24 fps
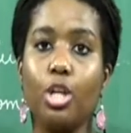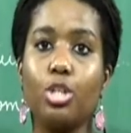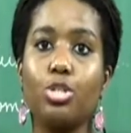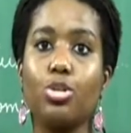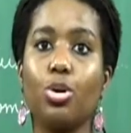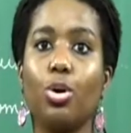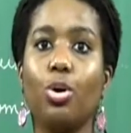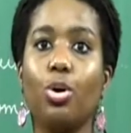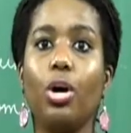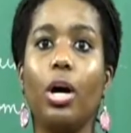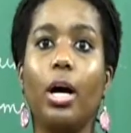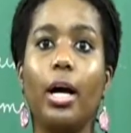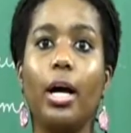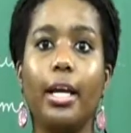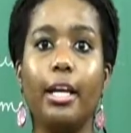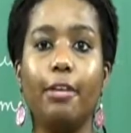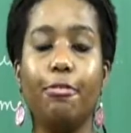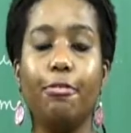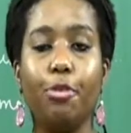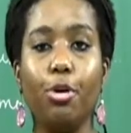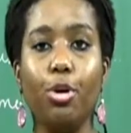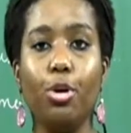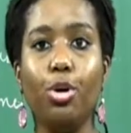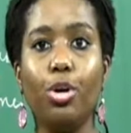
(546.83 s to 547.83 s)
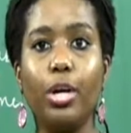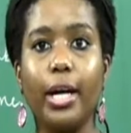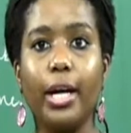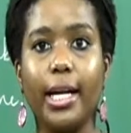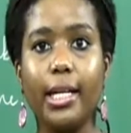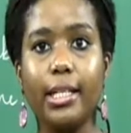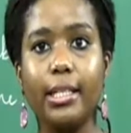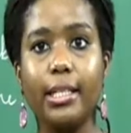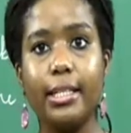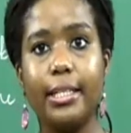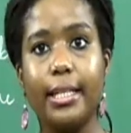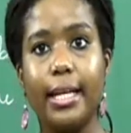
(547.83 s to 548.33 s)
So if you look
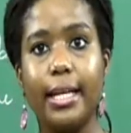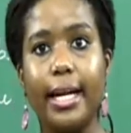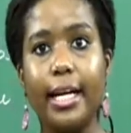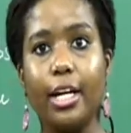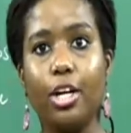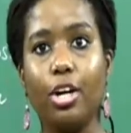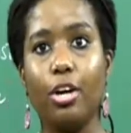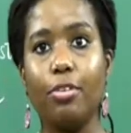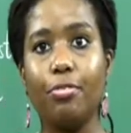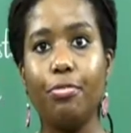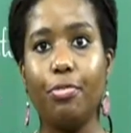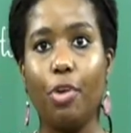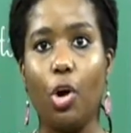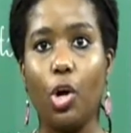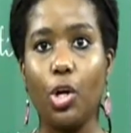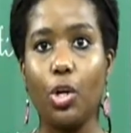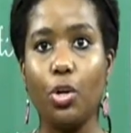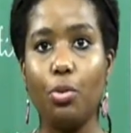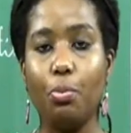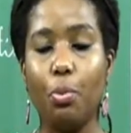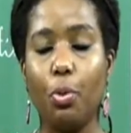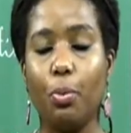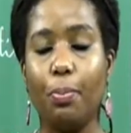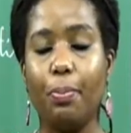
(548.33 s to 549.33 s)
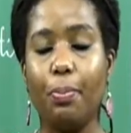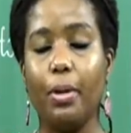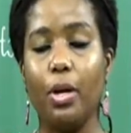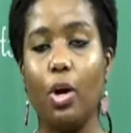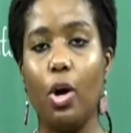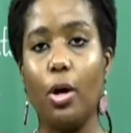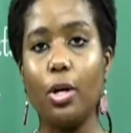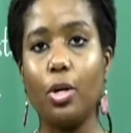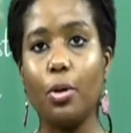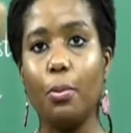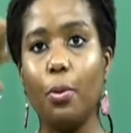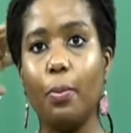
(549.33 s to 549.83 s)
at the trend of
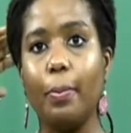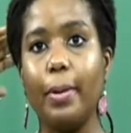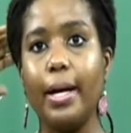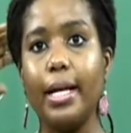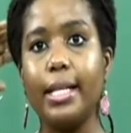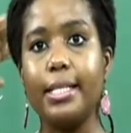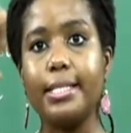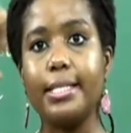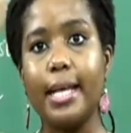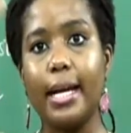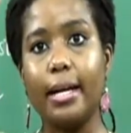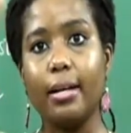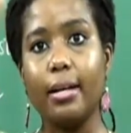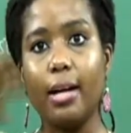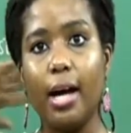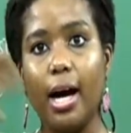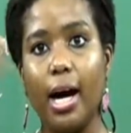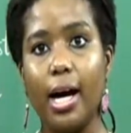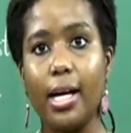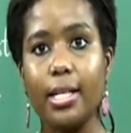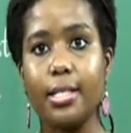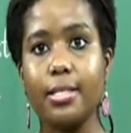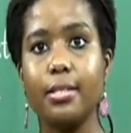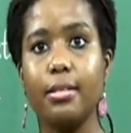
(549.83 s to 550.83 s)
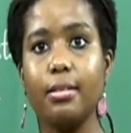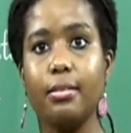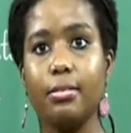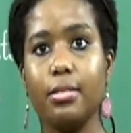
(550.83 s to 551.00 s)
automobiles and cars